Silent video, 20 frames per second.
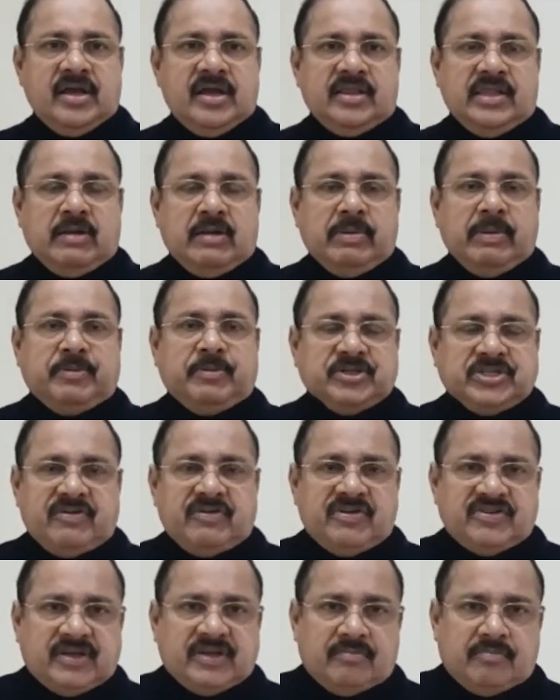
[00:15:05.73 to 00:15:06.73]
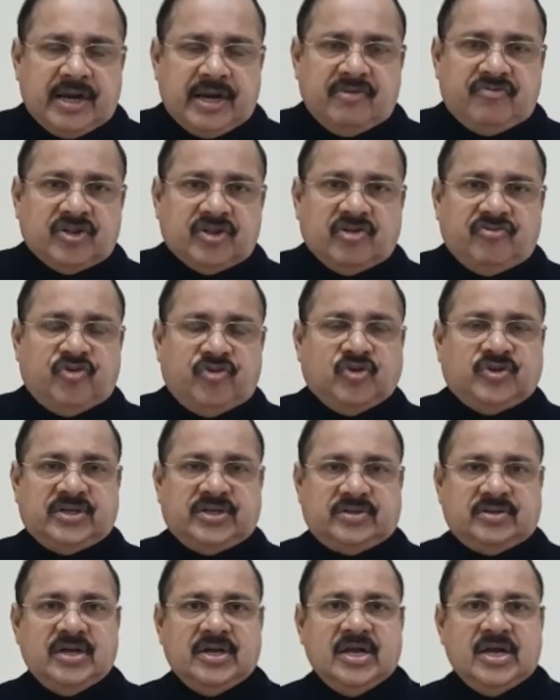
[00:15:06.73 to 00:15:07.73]
They'll be preserving some money for the future.
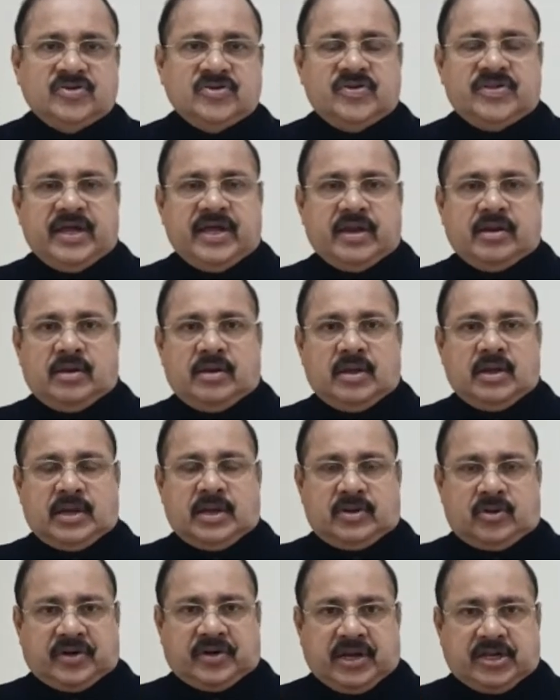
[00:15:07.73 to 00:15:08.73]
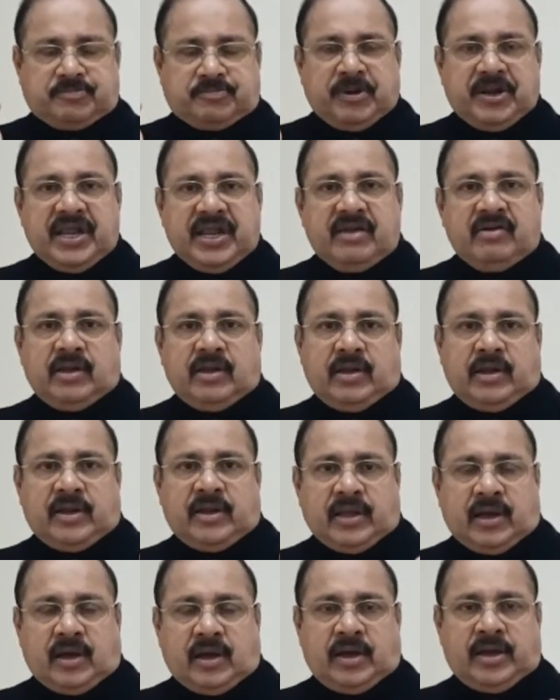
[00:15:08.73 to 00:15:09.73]
So their total spending in
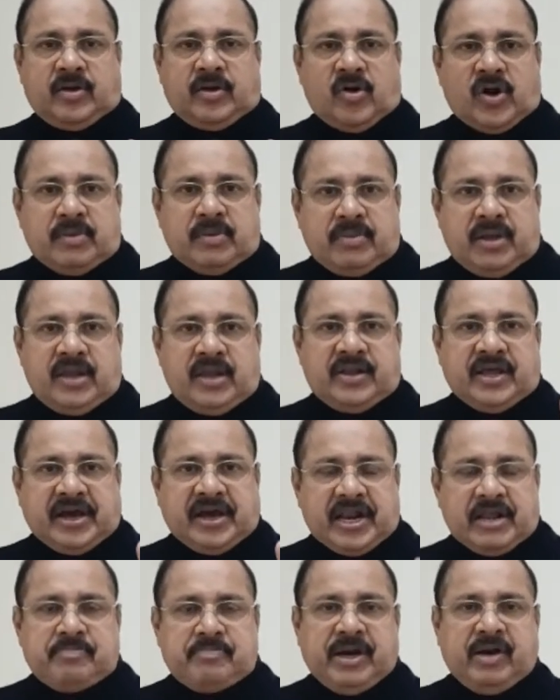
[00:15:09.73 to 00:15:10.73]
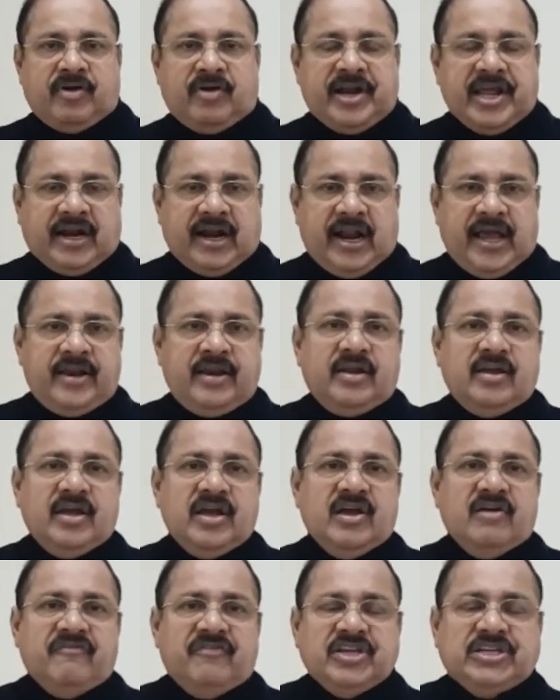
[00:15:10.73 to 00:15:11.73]
the economy in the current period will decline,
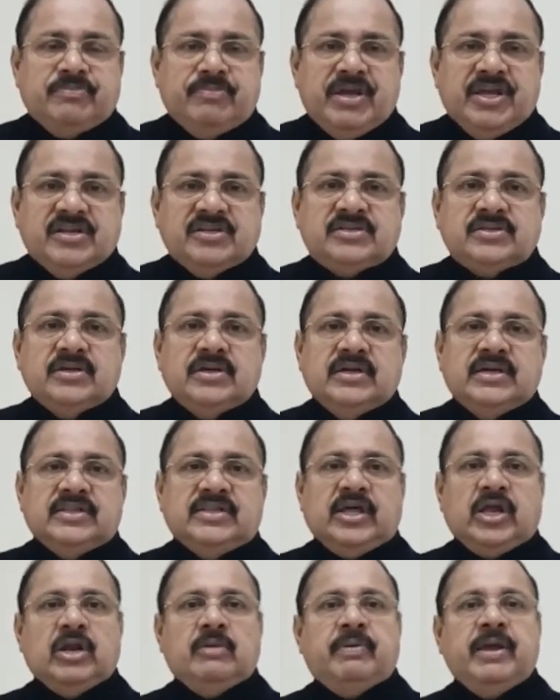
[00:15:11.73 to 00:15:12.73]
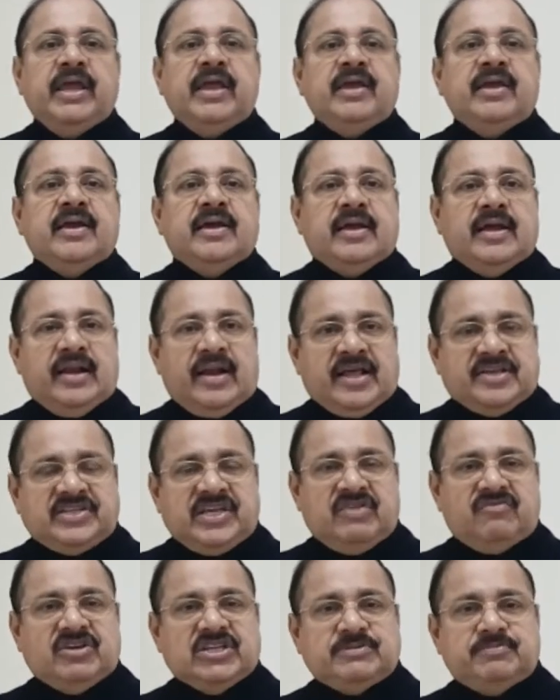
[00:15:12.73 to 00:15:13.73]
which means there will be less
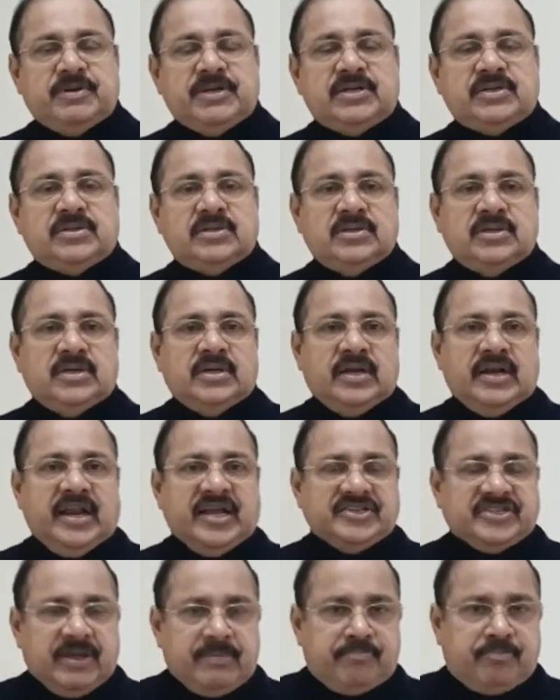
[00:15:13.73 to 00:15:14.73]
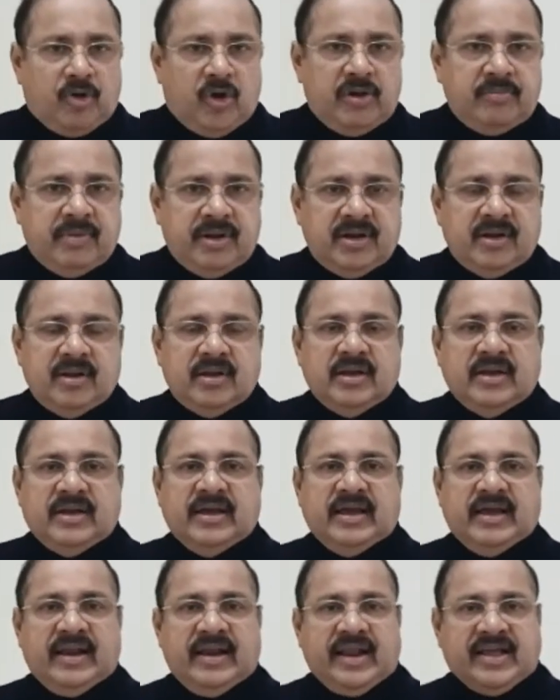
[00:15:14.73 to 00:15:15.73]
investment, less employment,
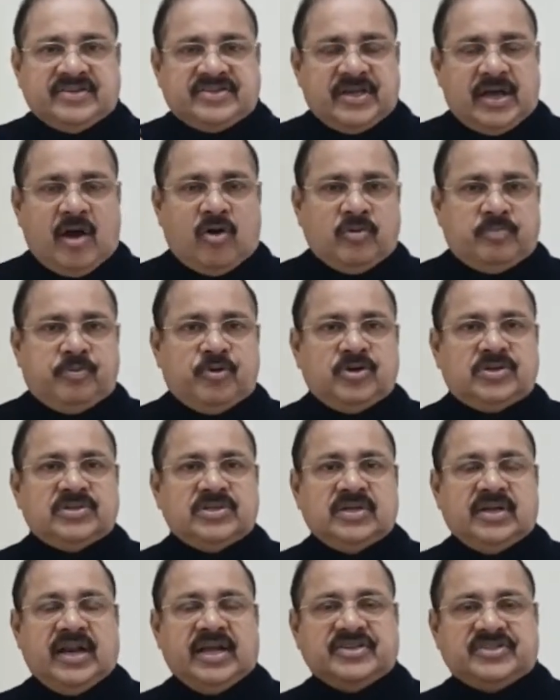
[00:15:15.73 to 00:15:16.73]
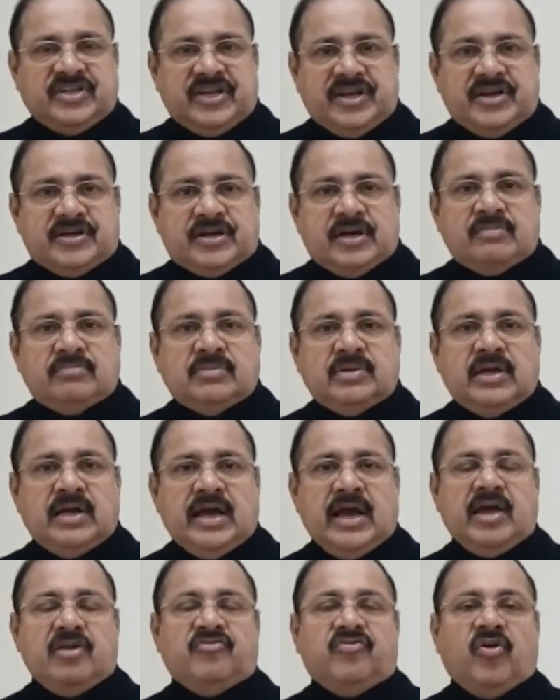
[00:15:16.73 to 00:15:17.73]
less output, less income,
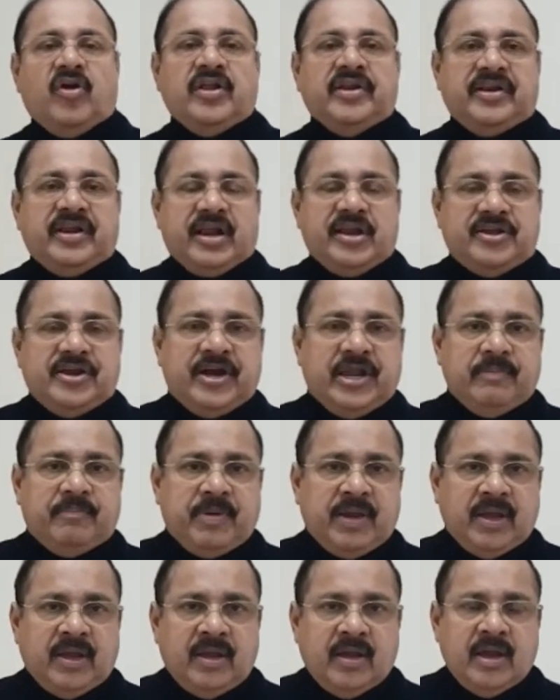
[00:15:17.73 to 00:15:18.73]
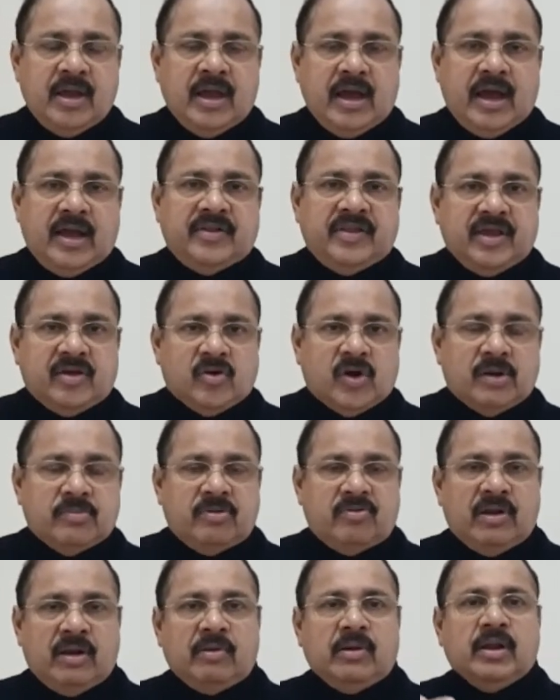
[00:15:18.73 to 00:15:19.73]
and fall in real GDP, and the
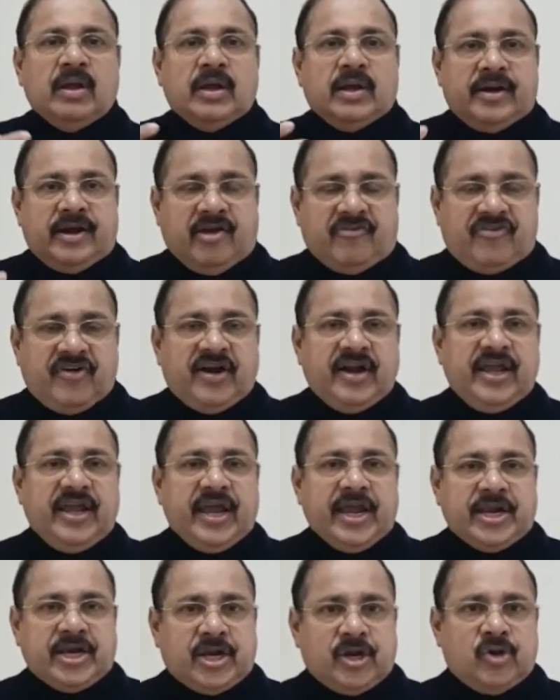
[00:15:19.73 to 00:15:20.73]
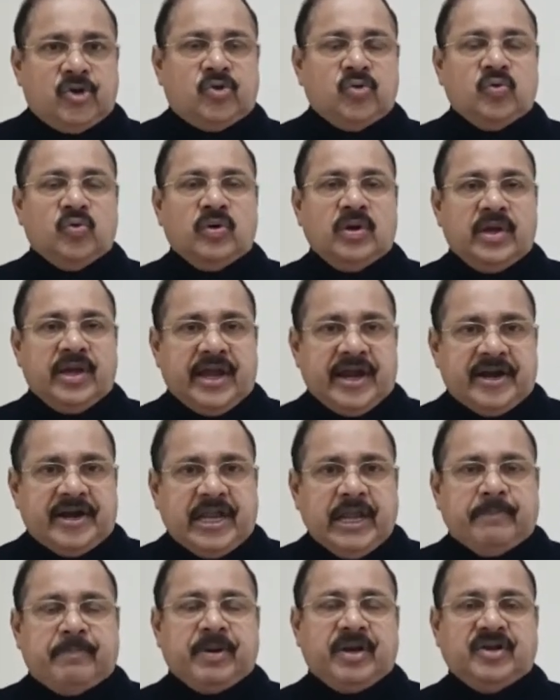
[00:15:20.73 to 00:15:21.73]
economy will definitely enter into a
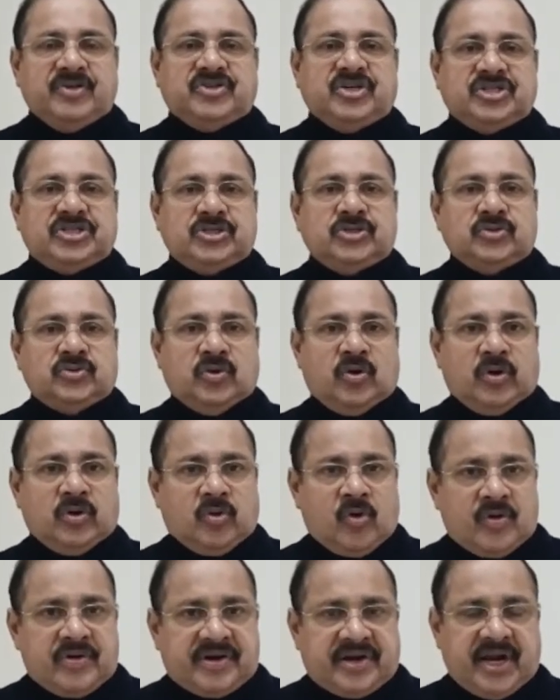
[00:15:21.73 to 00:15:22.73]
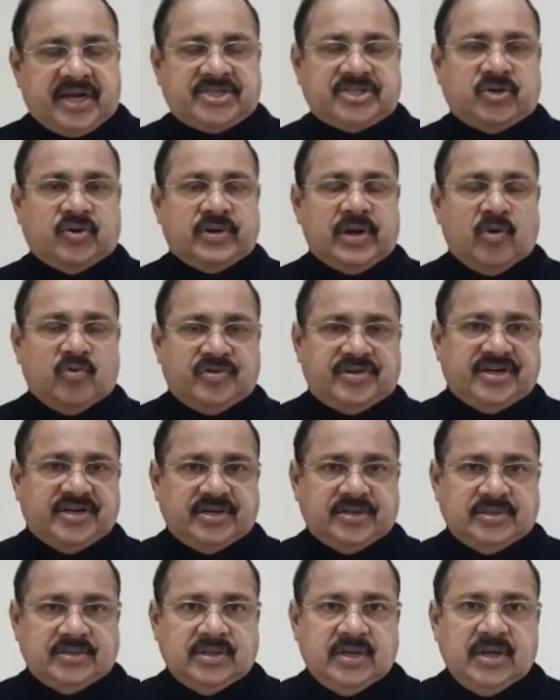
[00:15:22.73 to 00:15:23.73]
deeper recession or contraction or downturn.